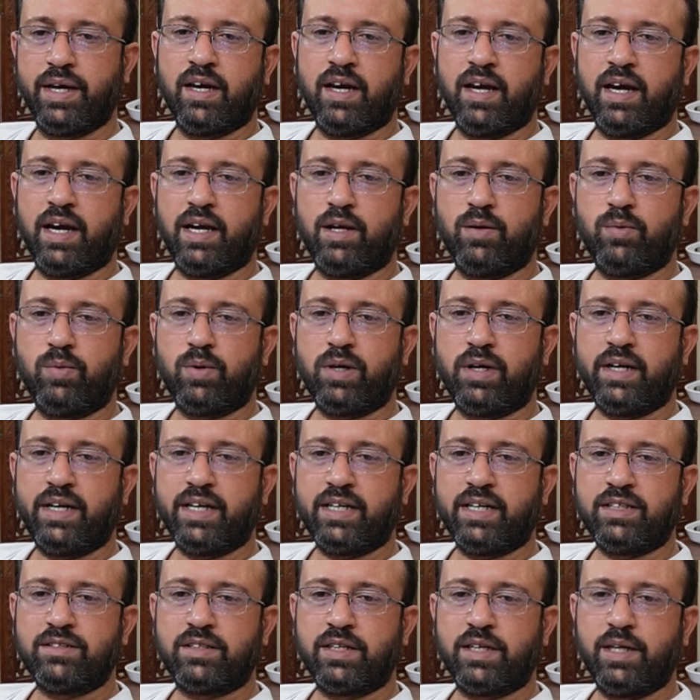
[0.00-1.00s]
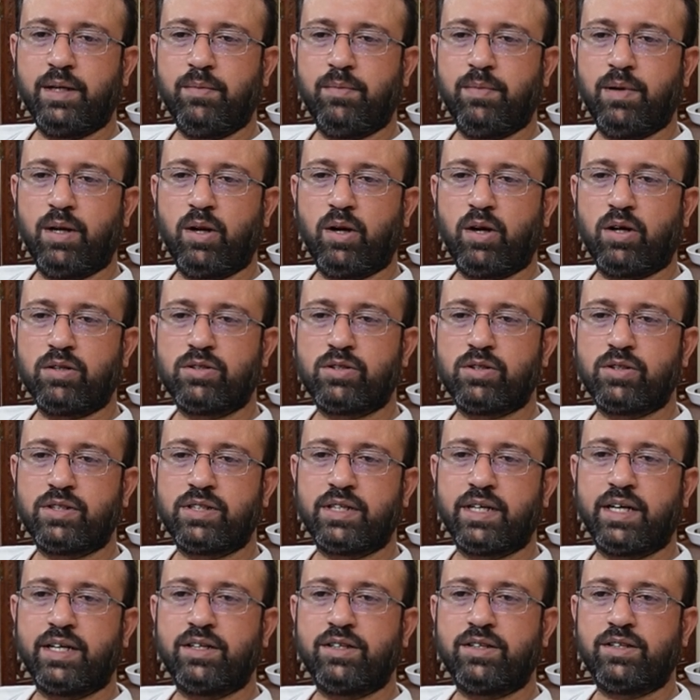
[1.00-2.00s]
And vertex 3 belongs to
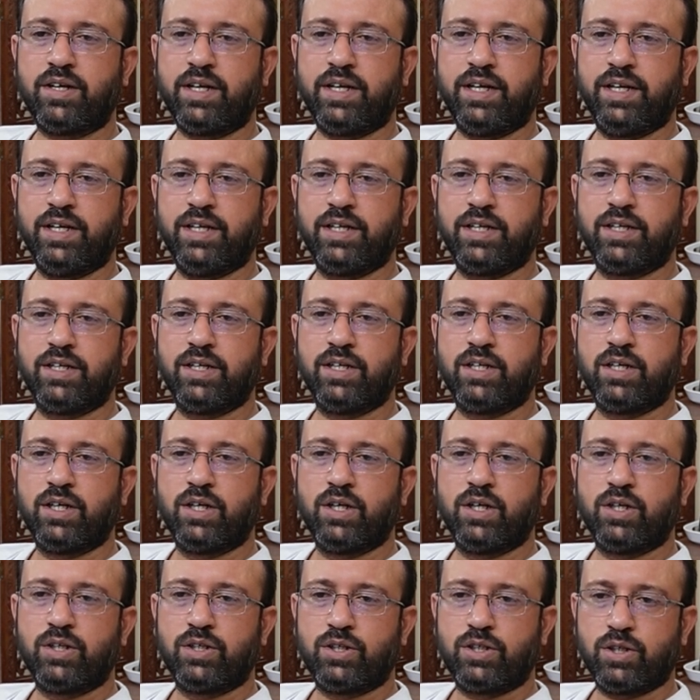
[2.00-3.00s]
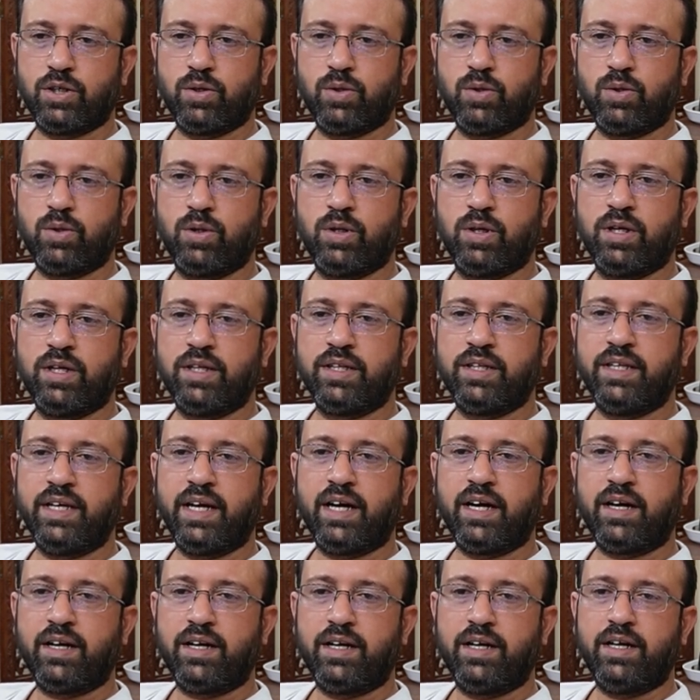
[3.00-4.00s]
set 3. So they
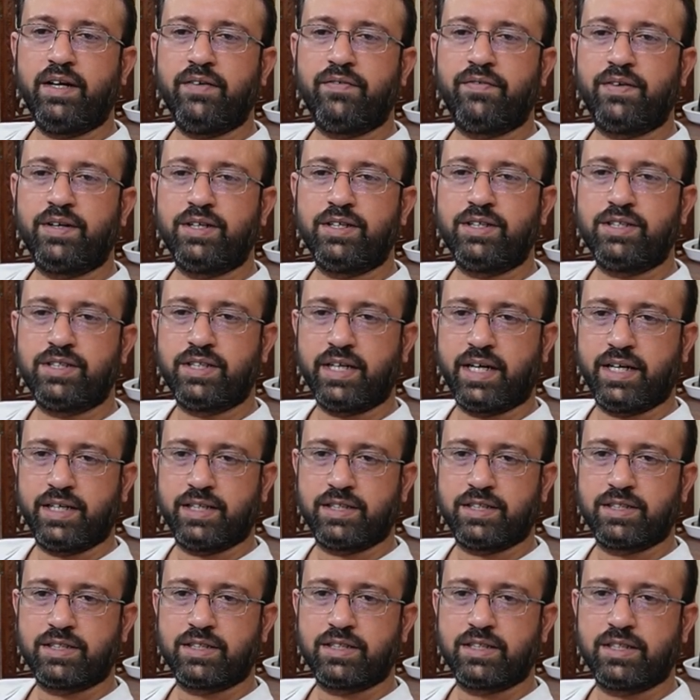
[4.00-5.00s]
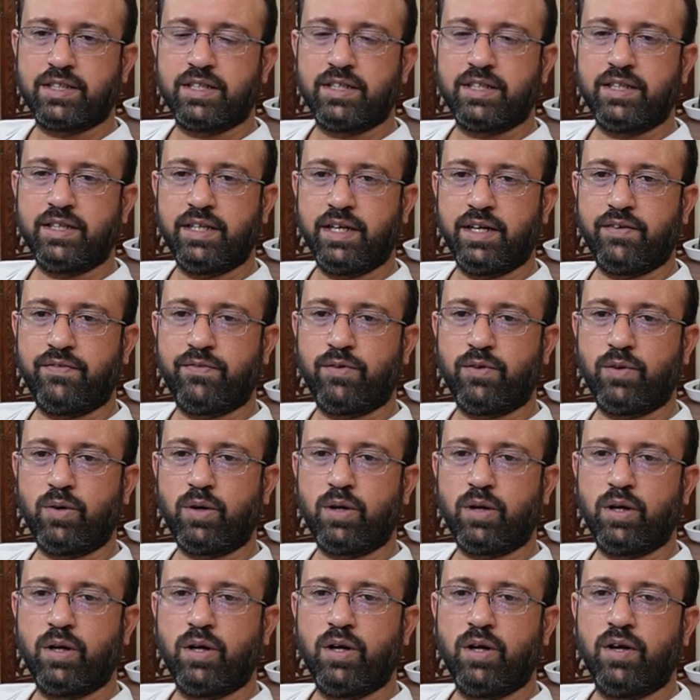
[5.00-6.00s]
are in different sets. Therefore,
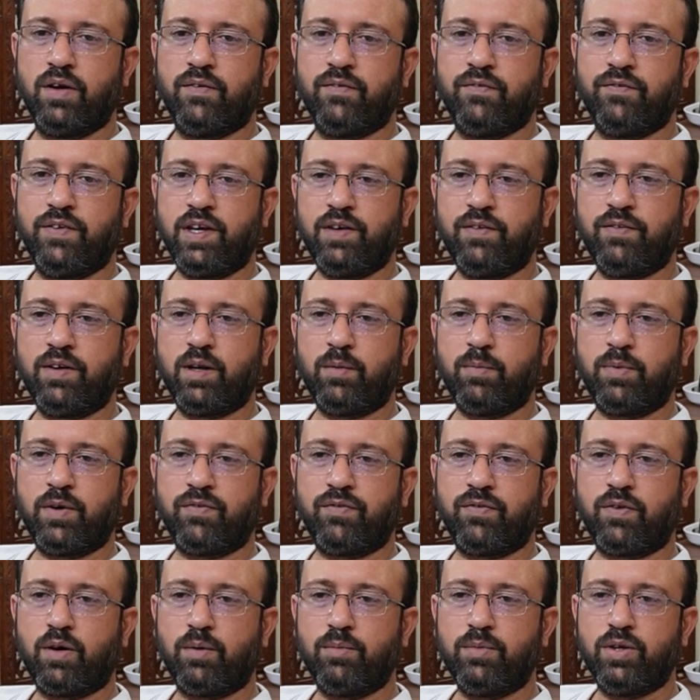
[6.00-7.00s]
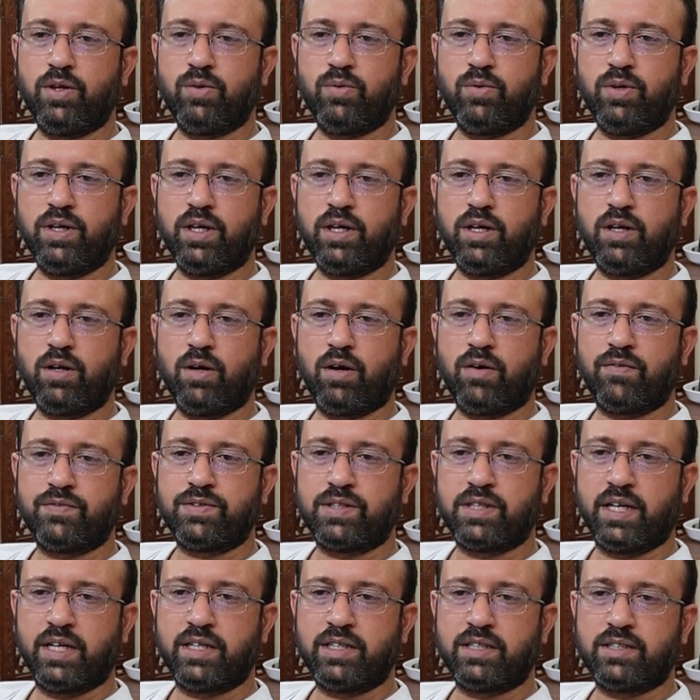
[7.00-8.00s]
we will perform union of
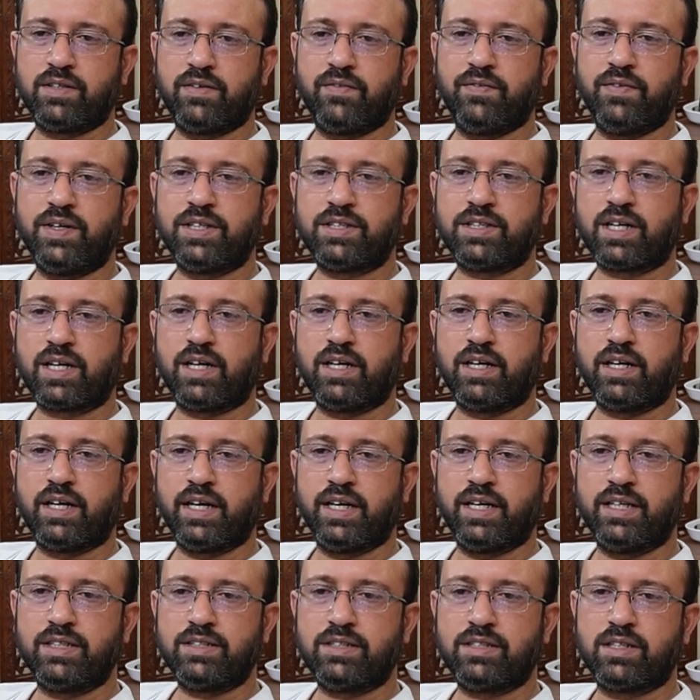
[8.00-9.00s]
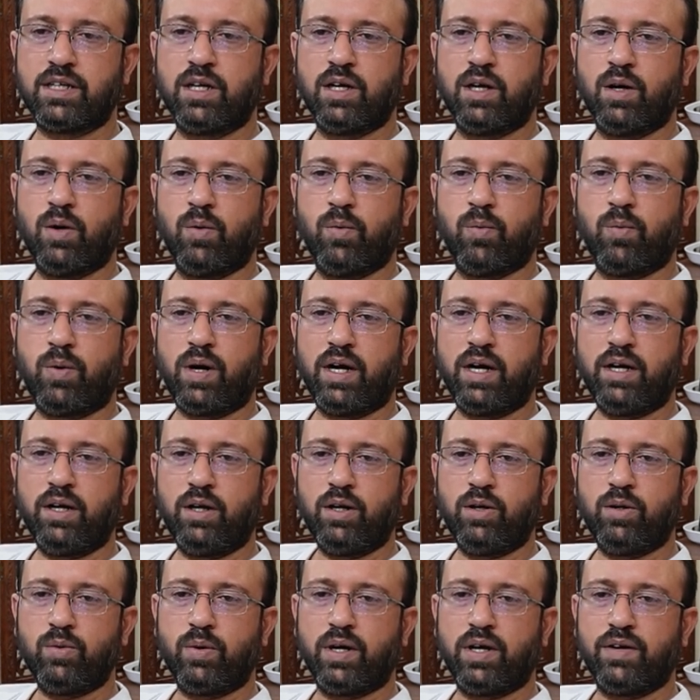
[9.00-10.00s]
set which contains 1,
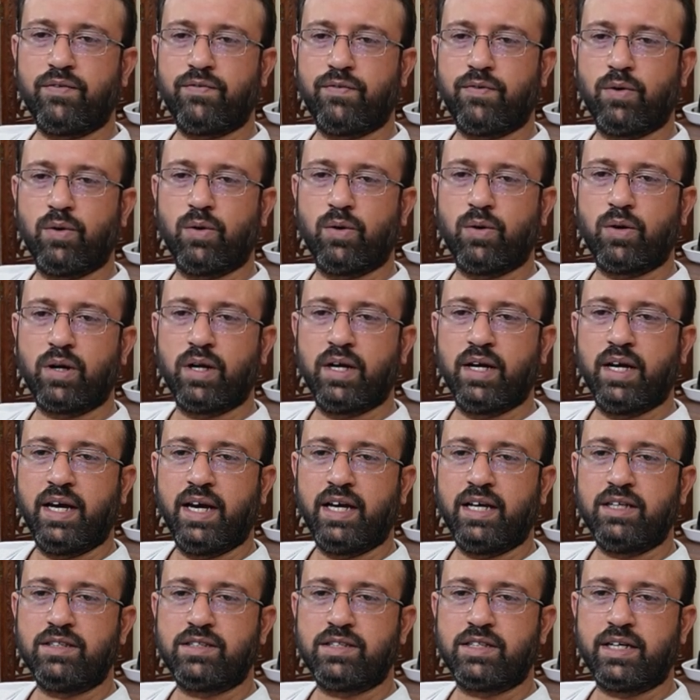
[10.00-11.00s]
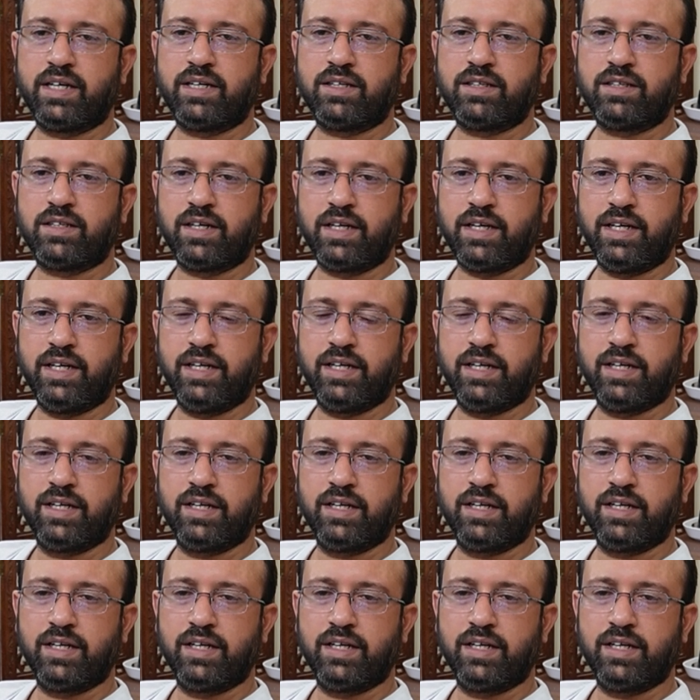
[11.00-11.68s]
2 and 4 and set 3.